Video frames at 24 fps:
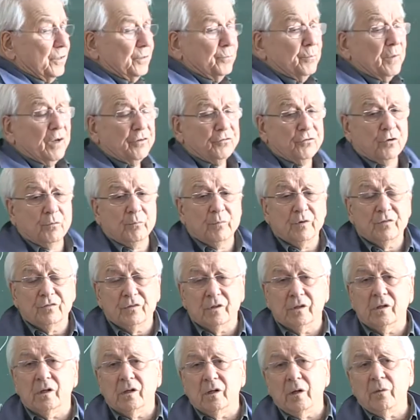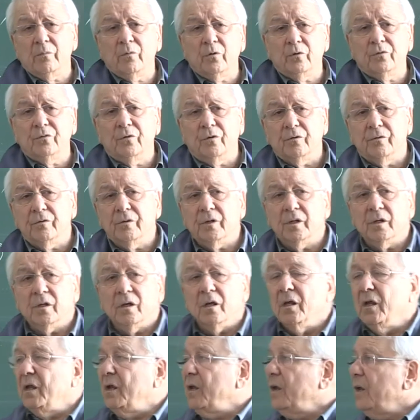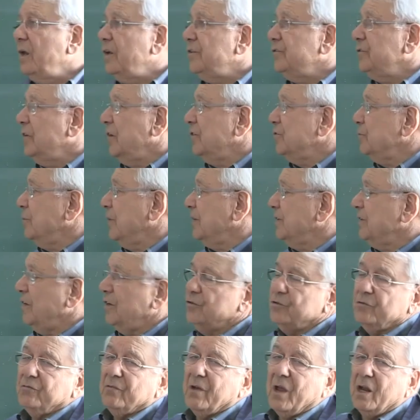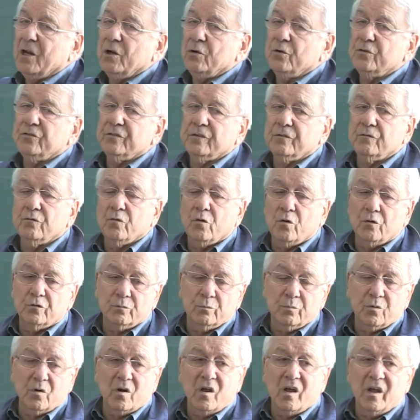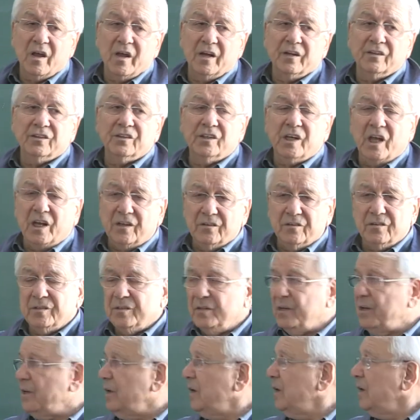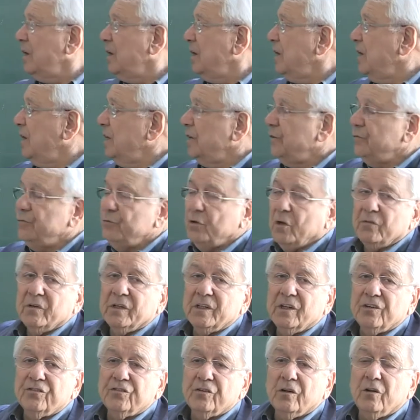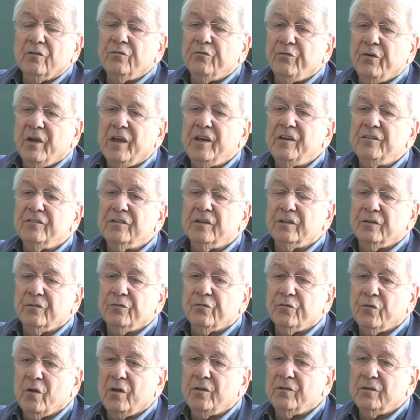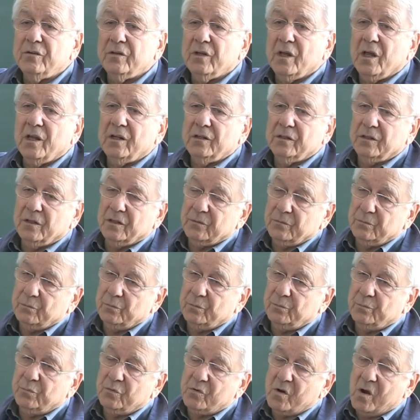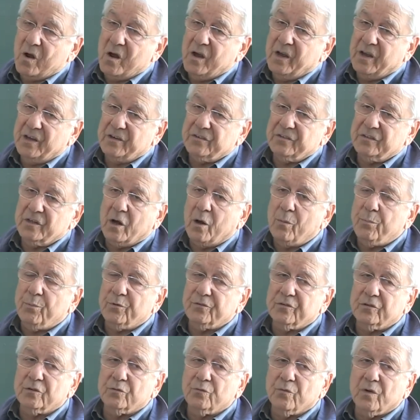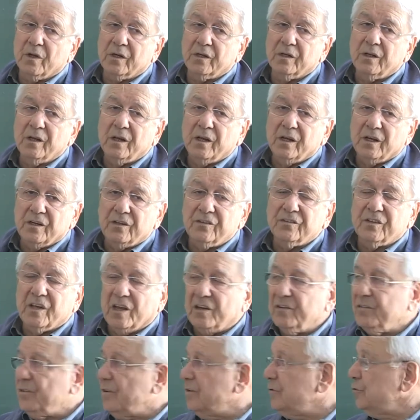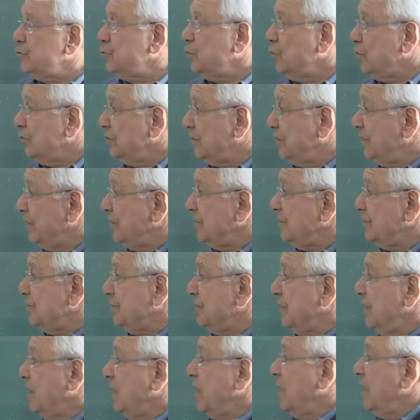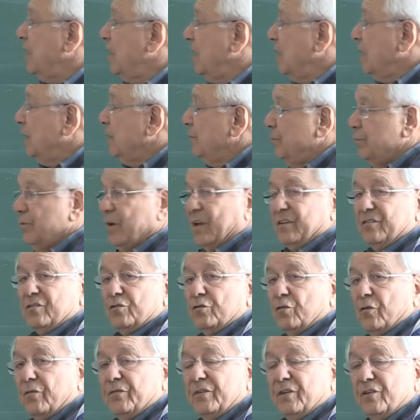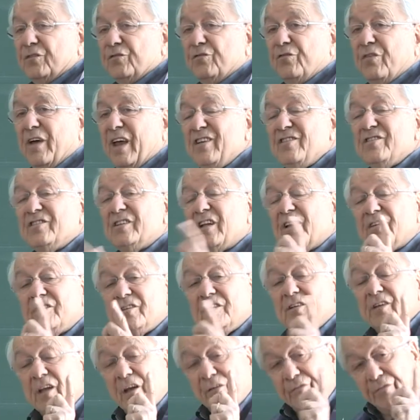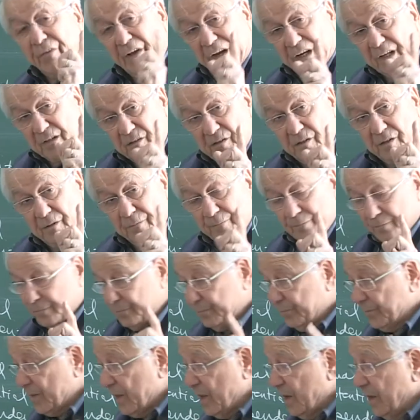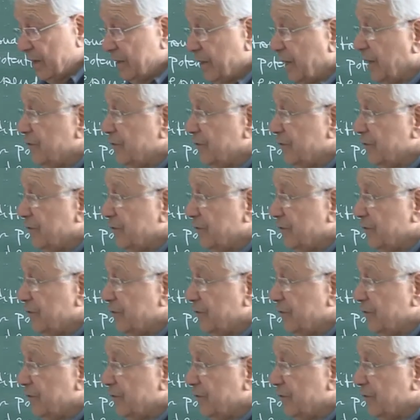the measurements in the laboratory, as the expectation values involves bra and ket, and if you have additional phase in the front and the bra has the opposite one, it cancels. So this presence of this phase doesn't affect the